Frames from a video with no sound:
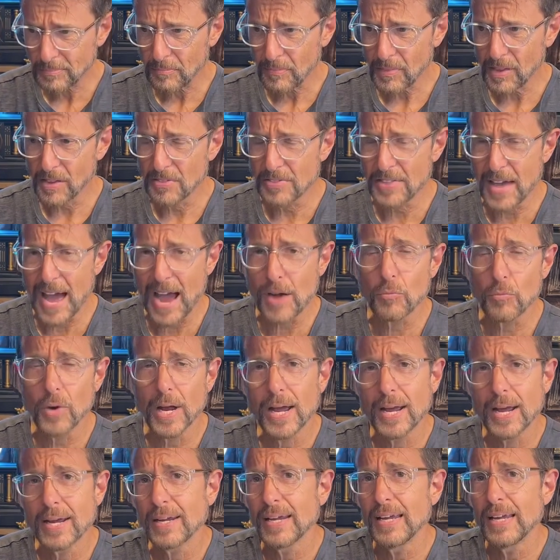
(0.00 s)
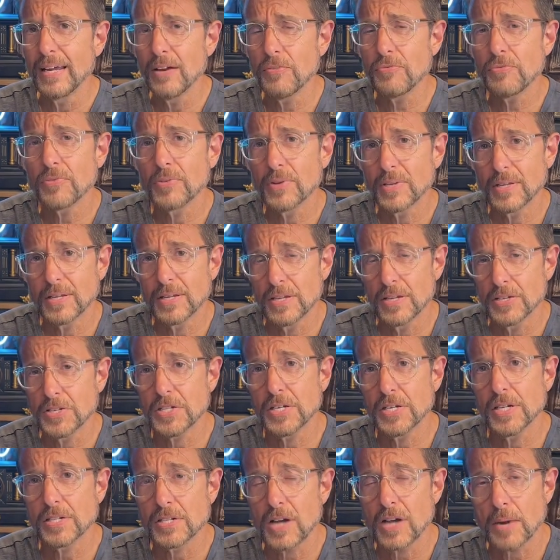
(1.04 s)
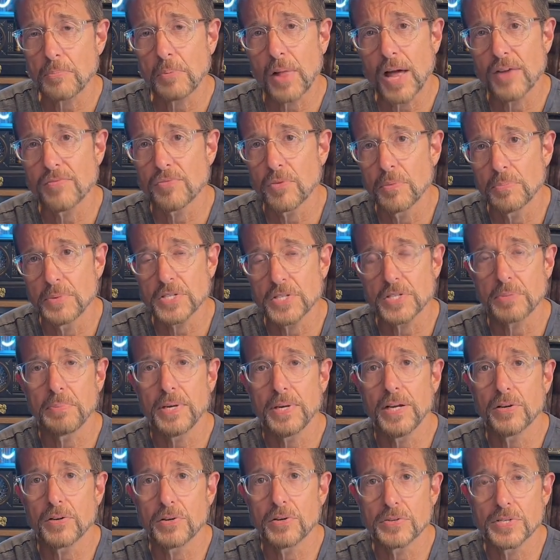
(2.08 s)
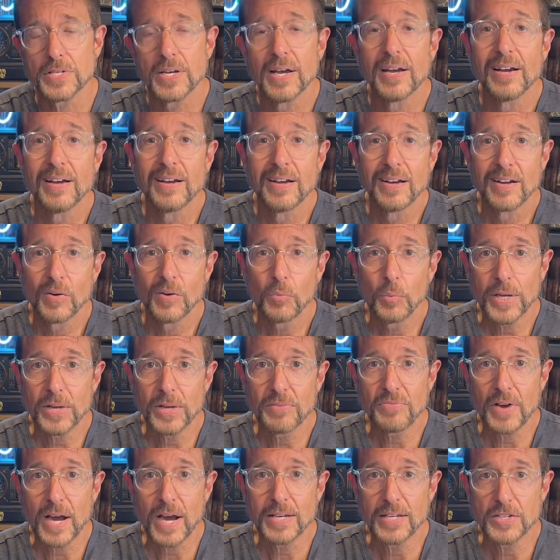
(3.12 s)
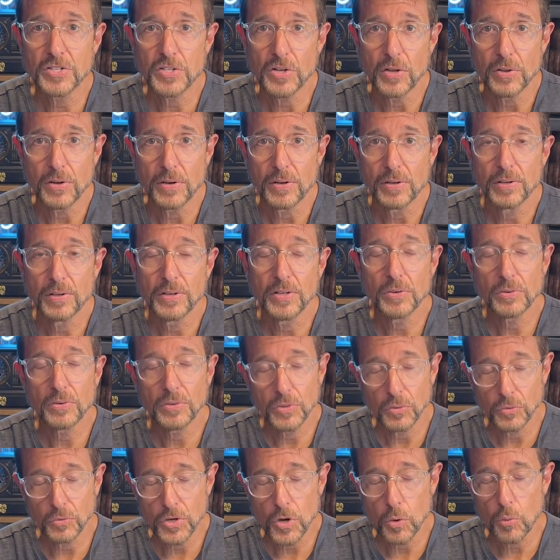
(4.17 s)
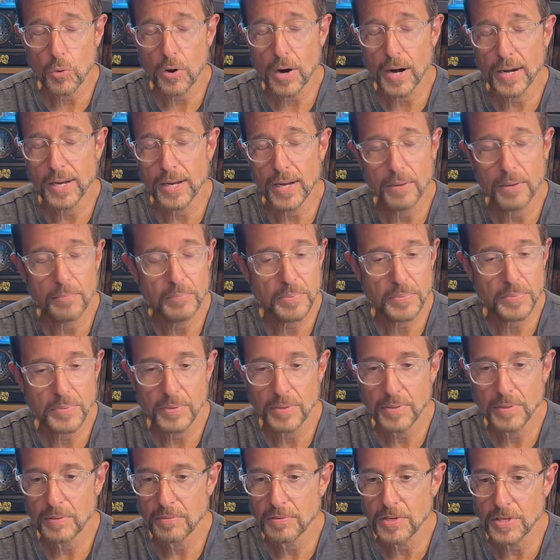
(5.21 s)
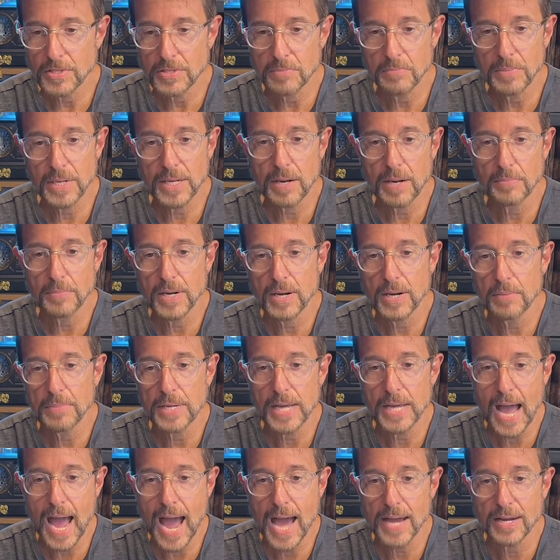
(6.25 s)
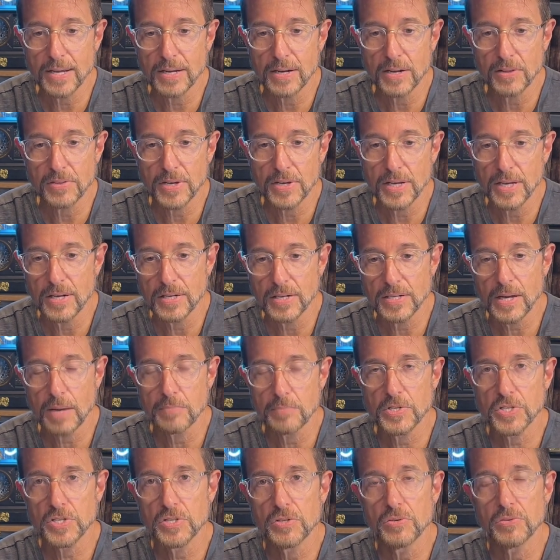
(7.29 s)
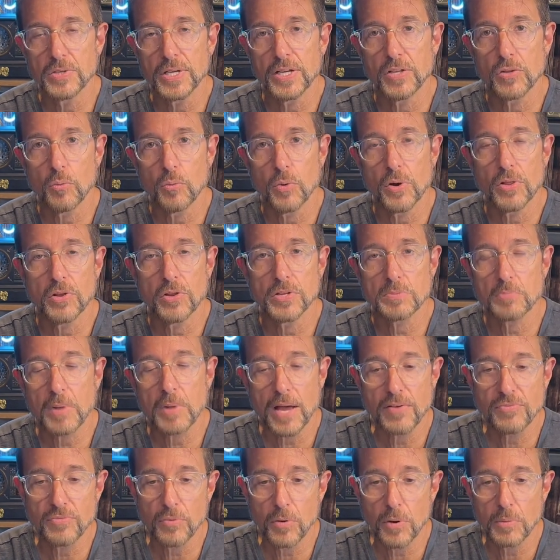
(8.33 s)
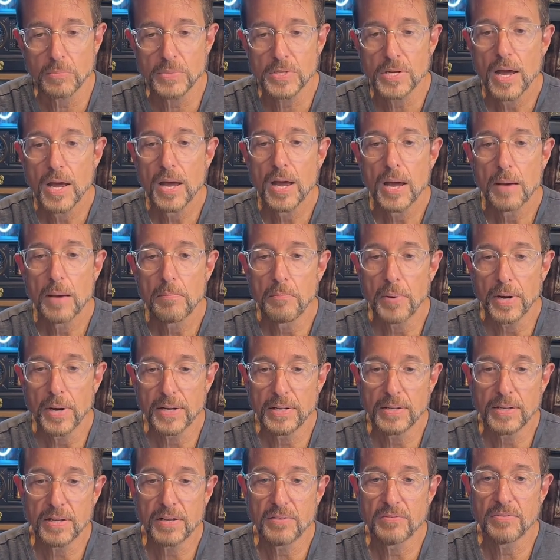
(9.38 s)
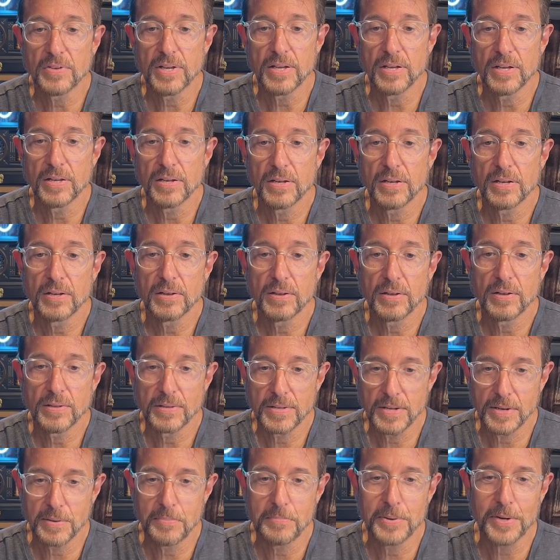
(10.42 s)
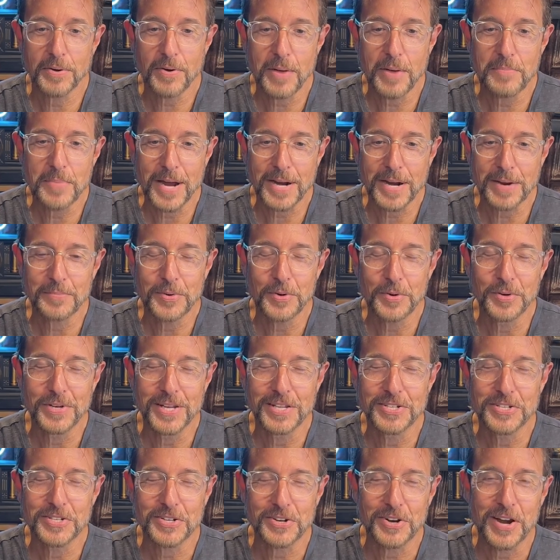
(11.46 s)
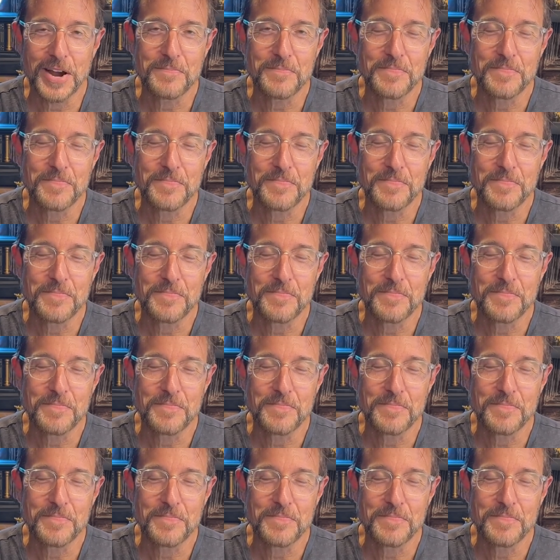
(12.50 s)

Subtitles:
That way, if this TikTok platform disappears, we can find each other. You'll know where I am. Doesn't mean I'm going to be adding anything anytime soon to either one of those platforms, but in the event, be right back, I'm going to Instagram.